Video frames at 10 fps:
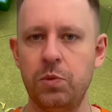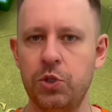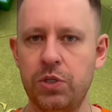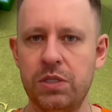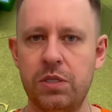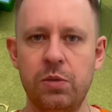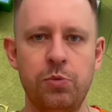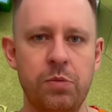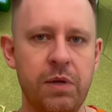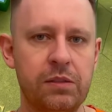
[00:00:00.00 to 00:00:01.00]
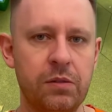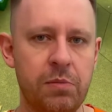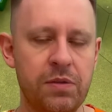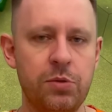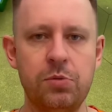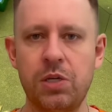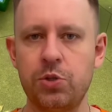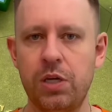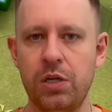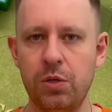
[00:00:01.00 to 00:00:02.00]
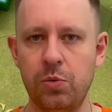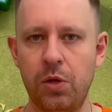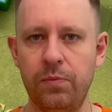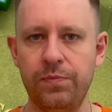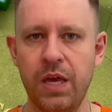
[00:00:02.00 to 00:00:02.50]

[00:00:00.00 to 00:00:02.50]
which is the pre-battle Mother Russia roll.